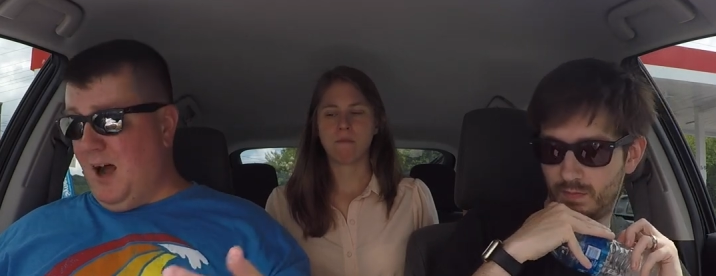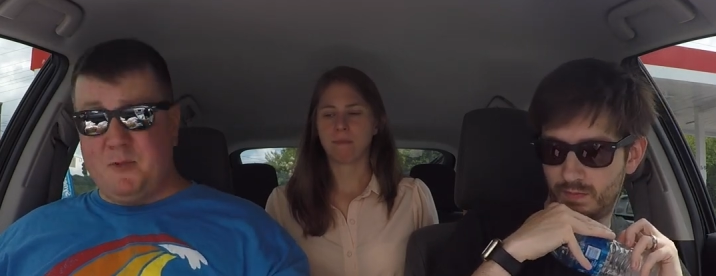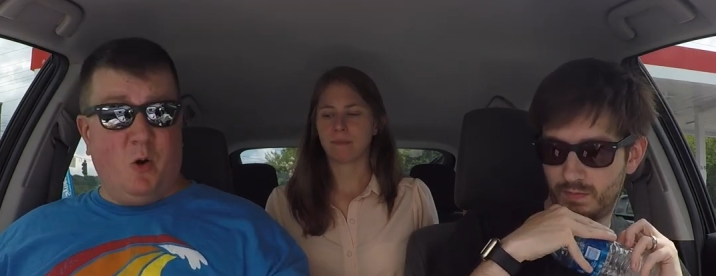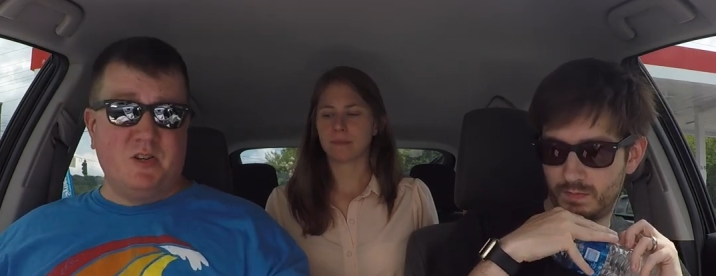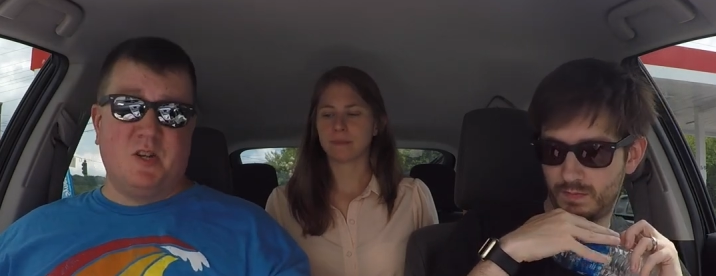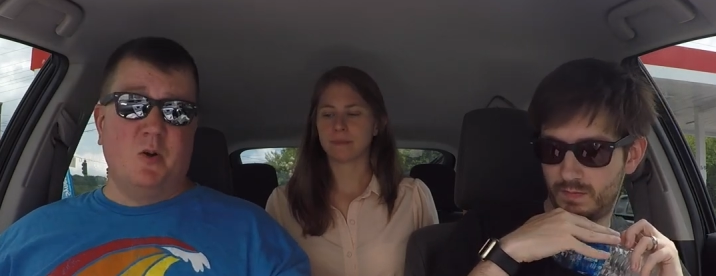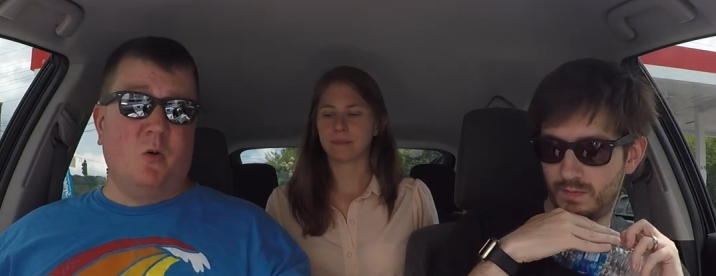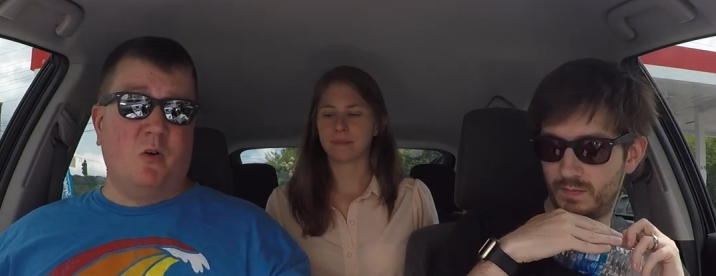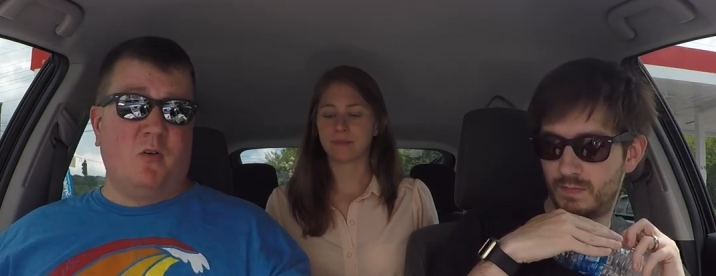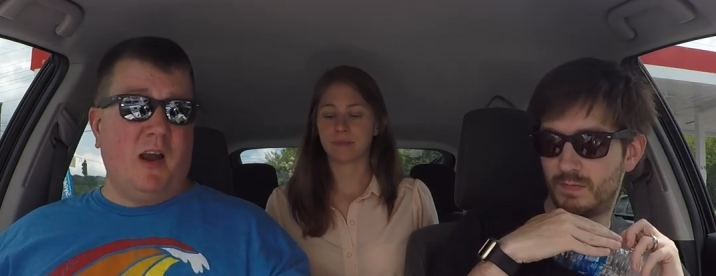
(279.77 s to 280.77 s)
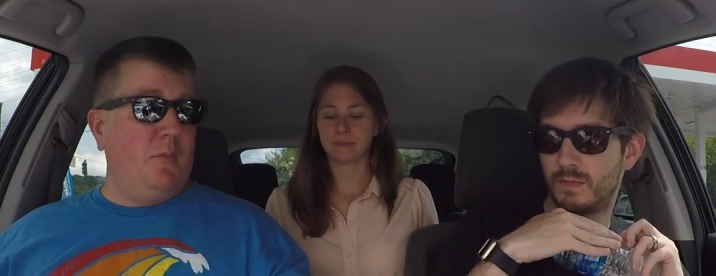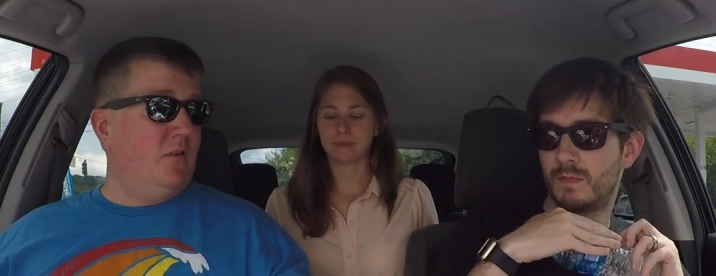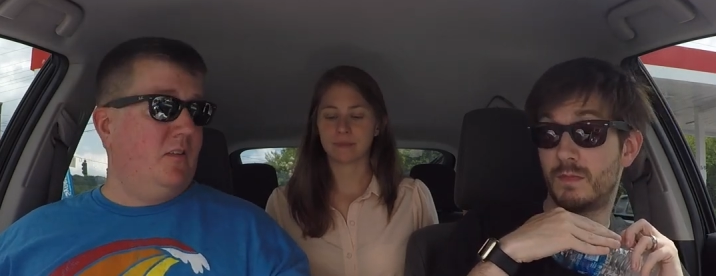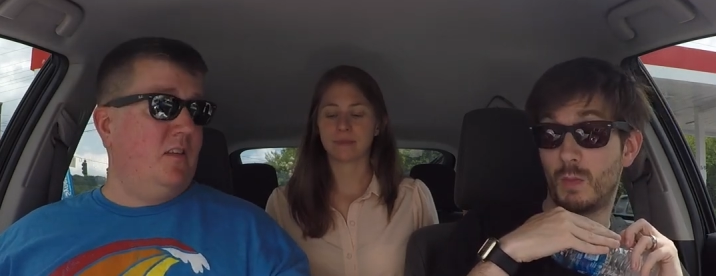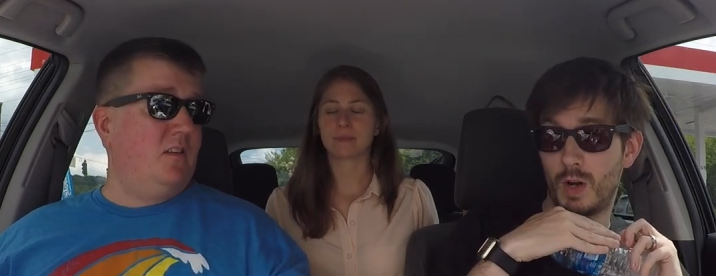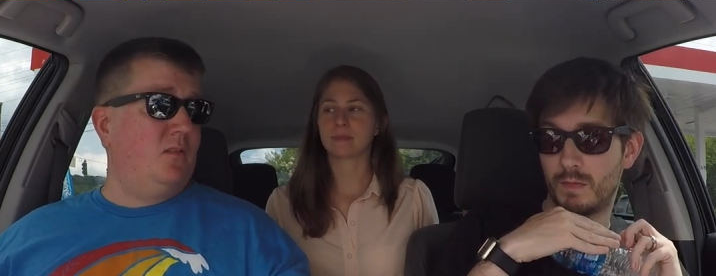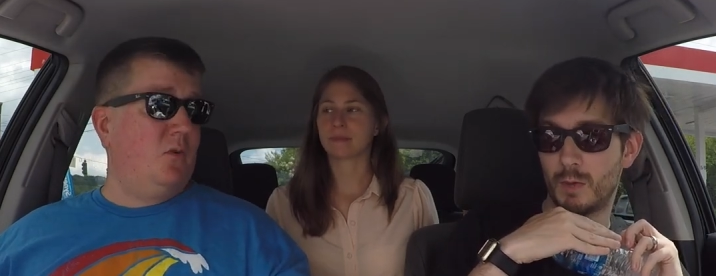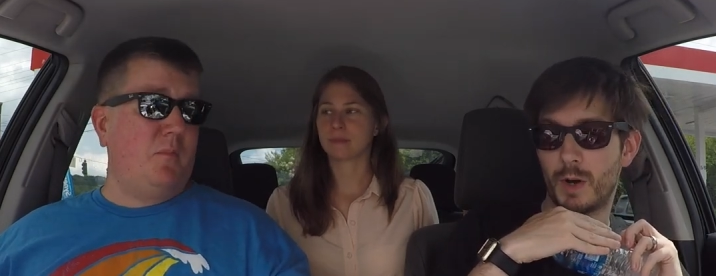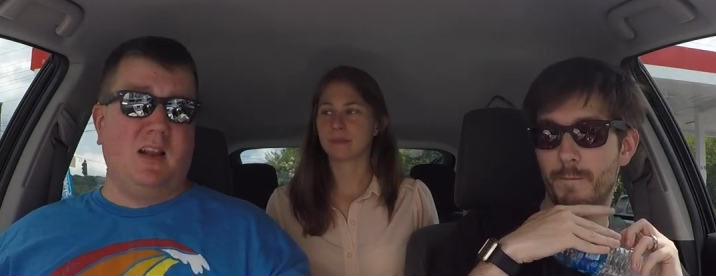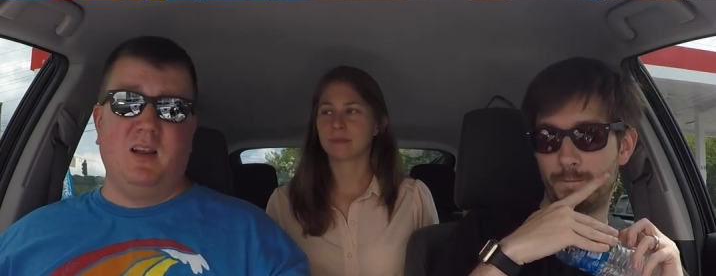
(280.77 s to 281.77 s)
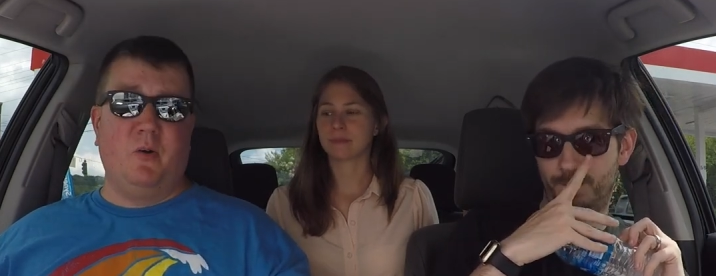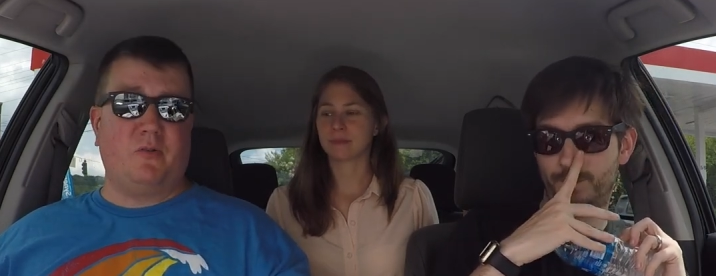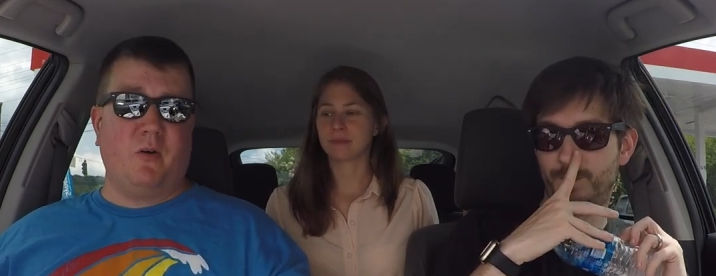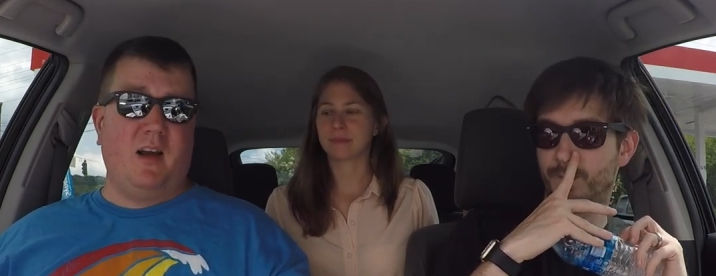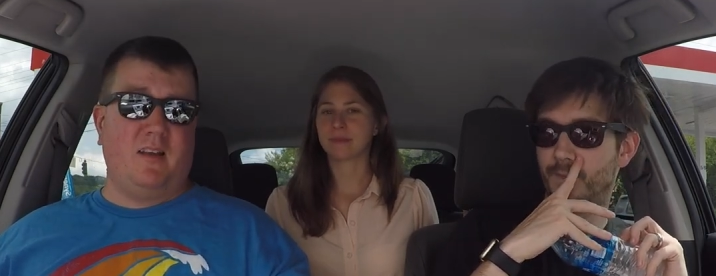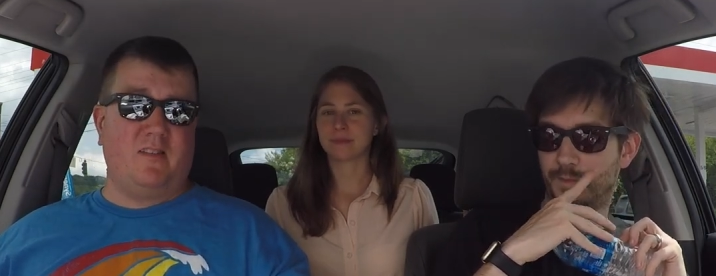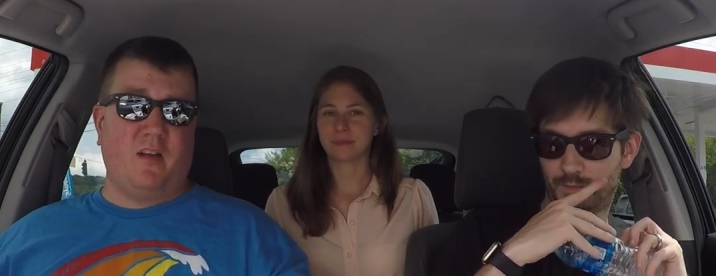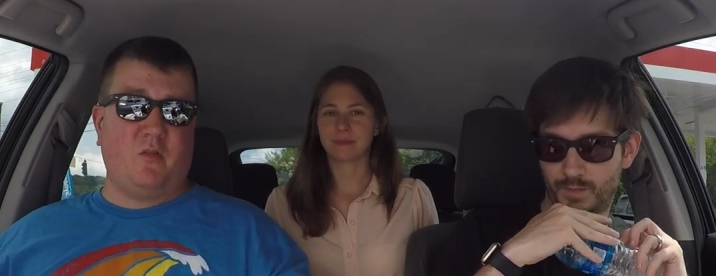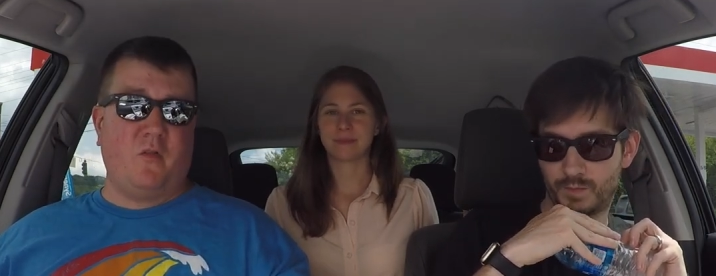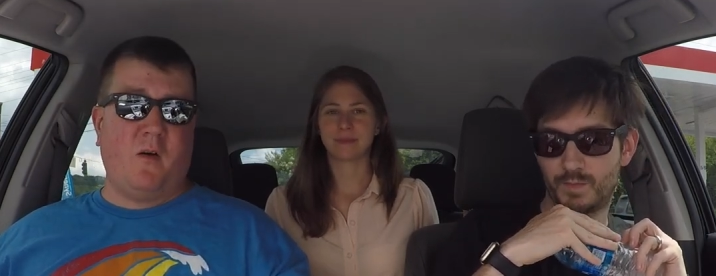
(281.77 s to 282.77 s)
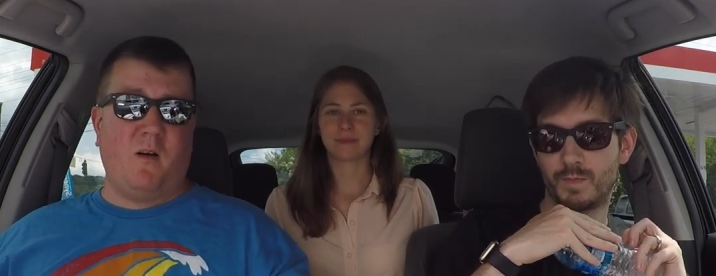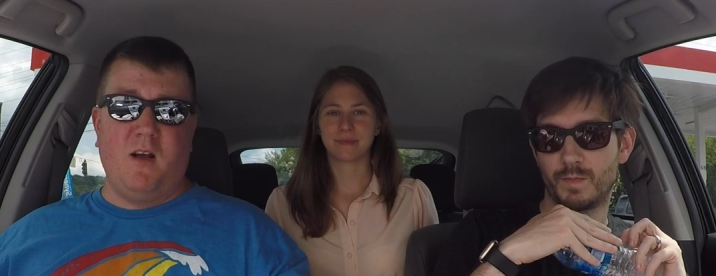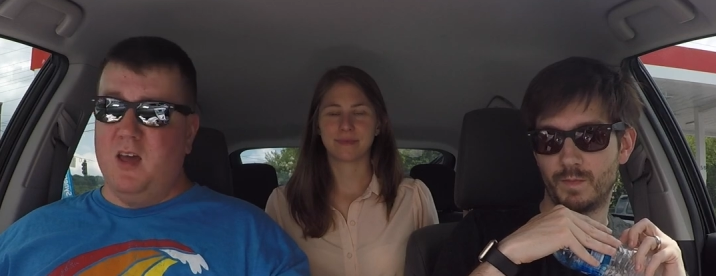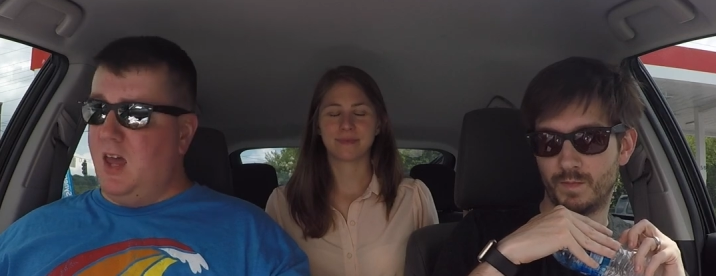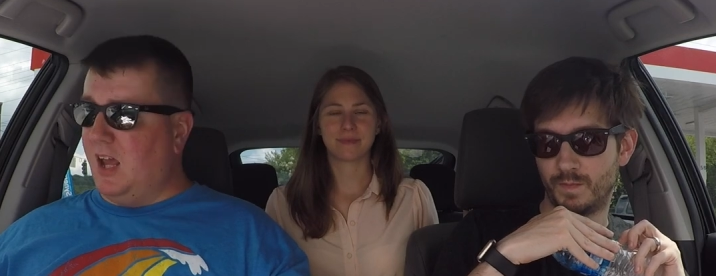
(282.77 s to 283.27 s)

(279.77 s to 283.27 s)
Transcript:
Speaker 1: I'm going two Gordon Ramsays. This is one okay. of my lowest ratings thus far.